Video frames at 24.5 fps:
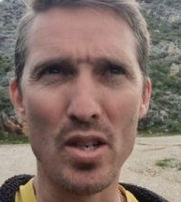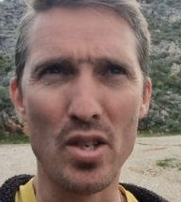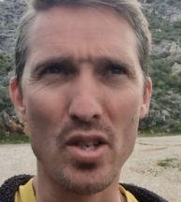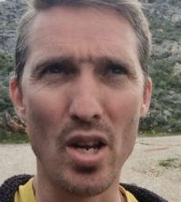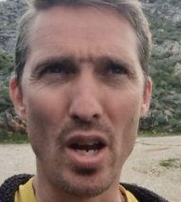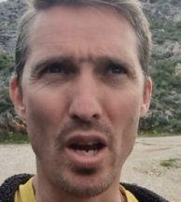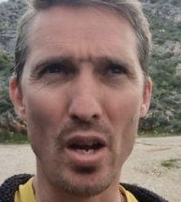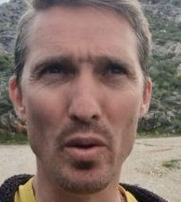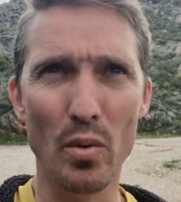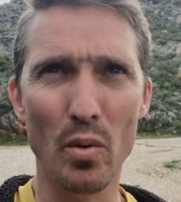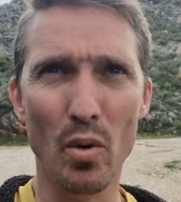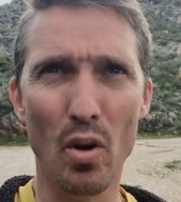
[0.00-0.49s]

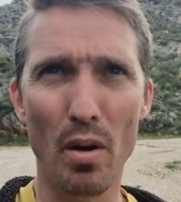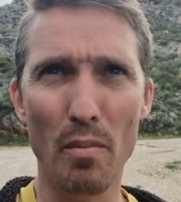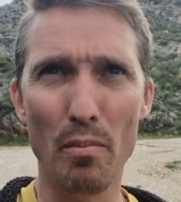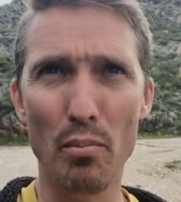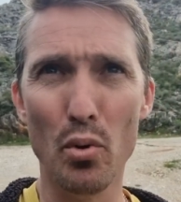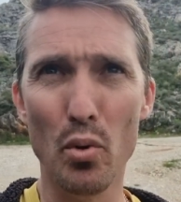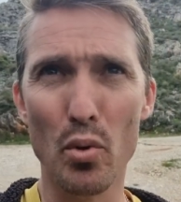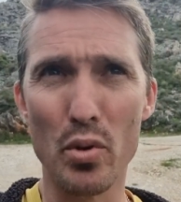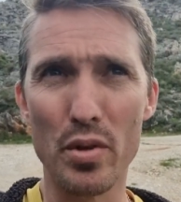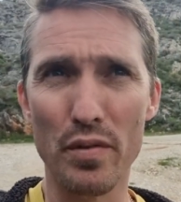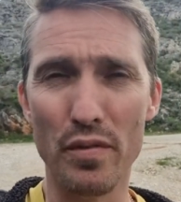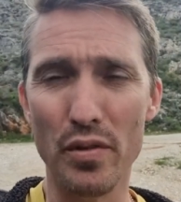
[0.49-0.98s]
So I
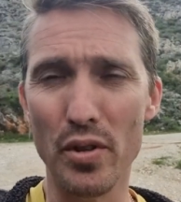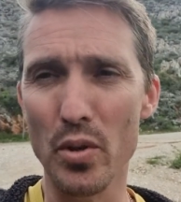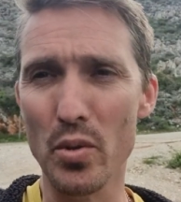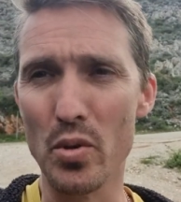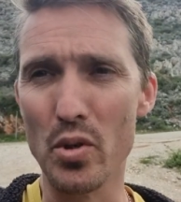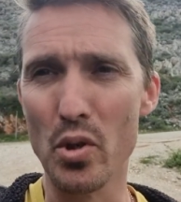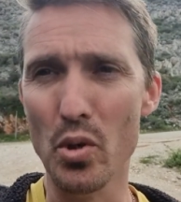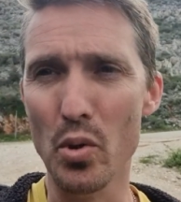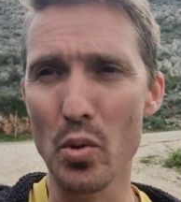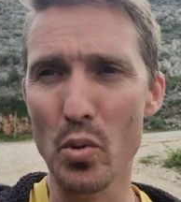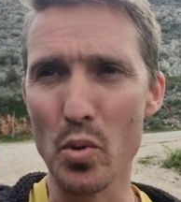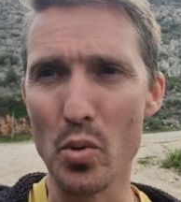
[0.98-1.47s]
brought a few
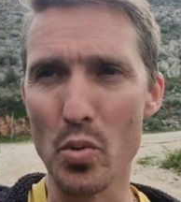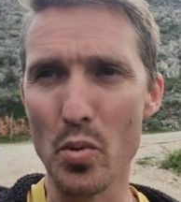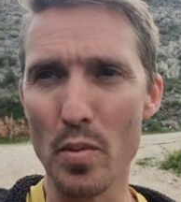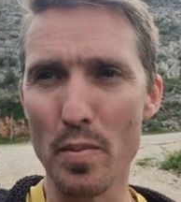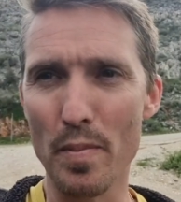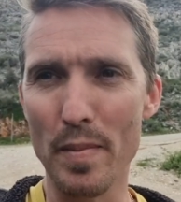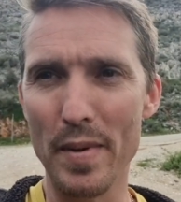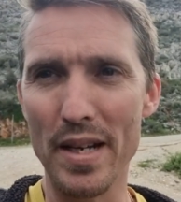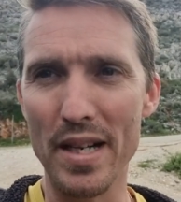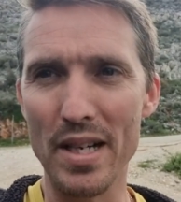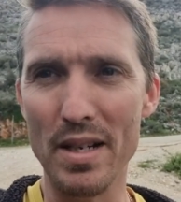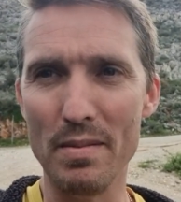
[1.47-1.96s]
tools
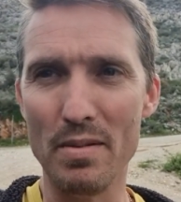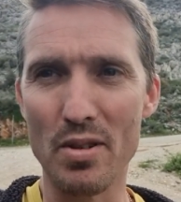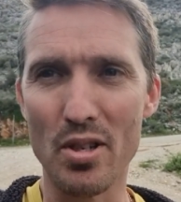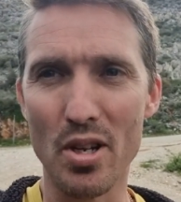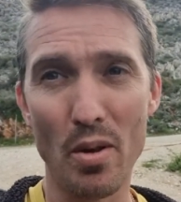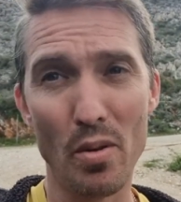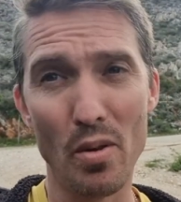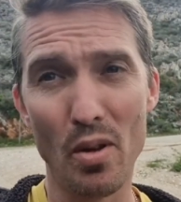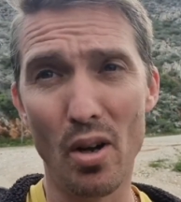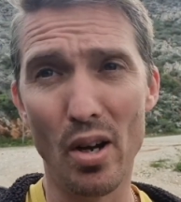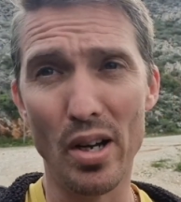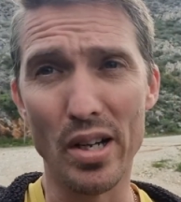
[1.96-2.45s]
with me
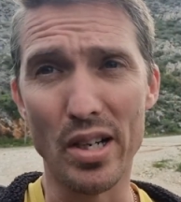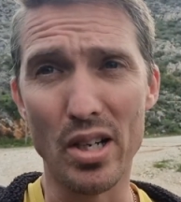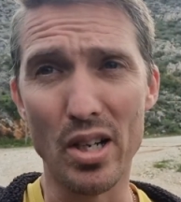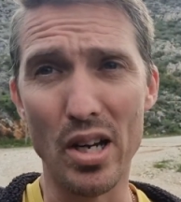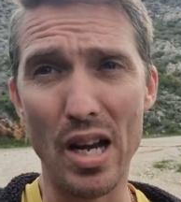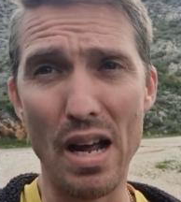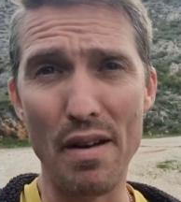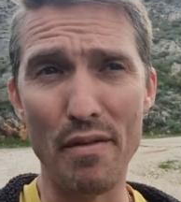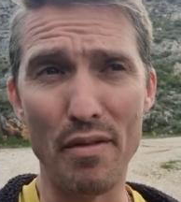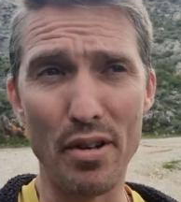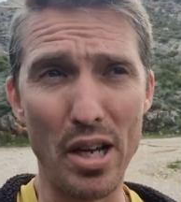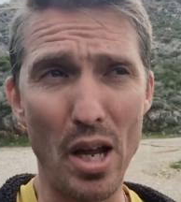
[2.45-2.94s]
so that I
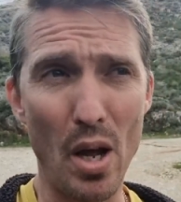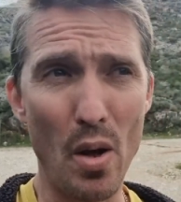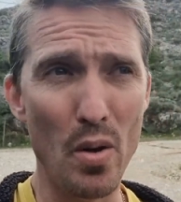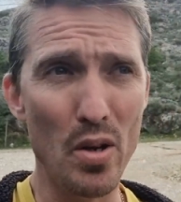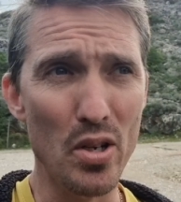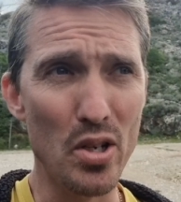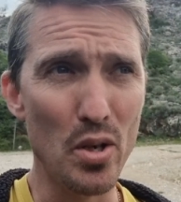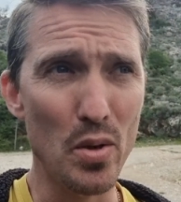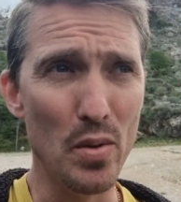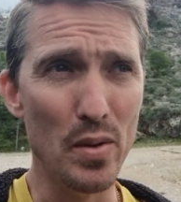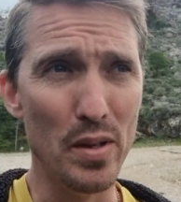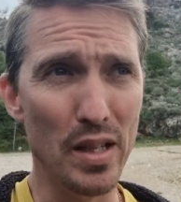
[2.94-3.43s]
could have a go
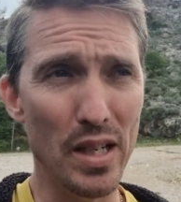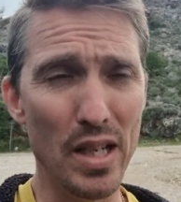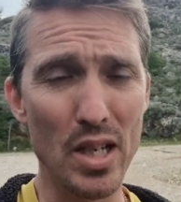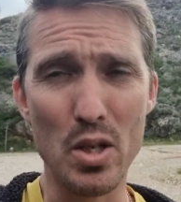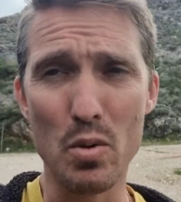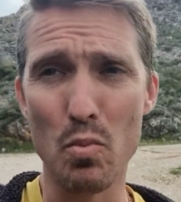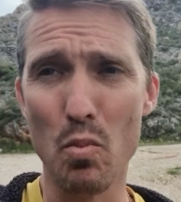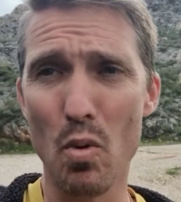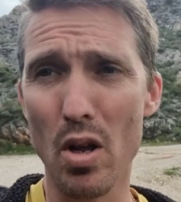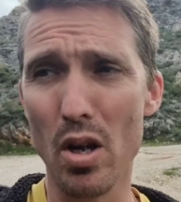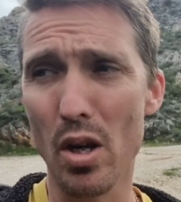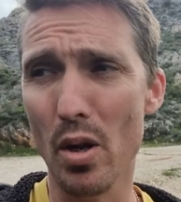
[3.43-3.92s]
at doing
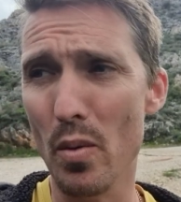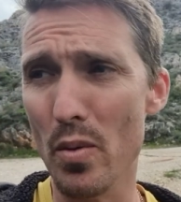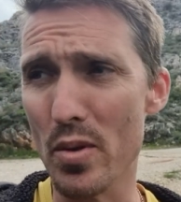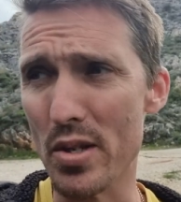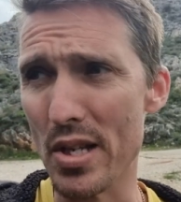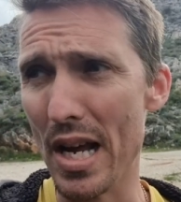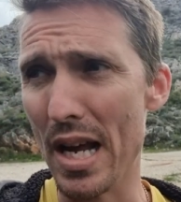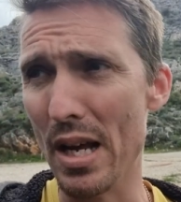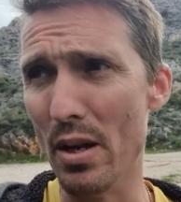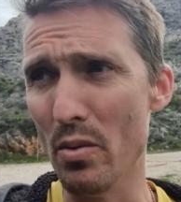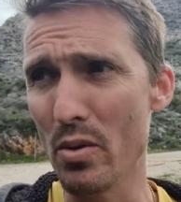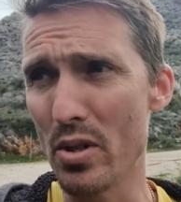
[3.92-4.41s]
this while I
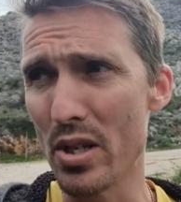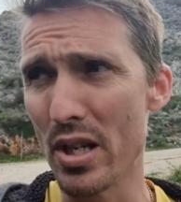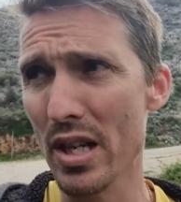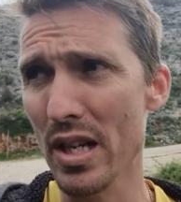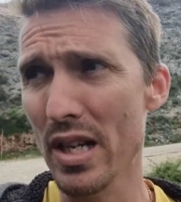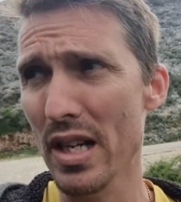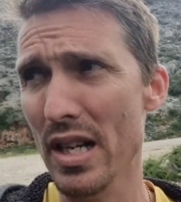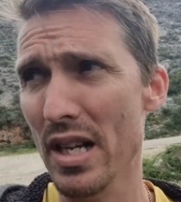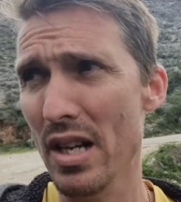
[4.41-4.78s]
was out.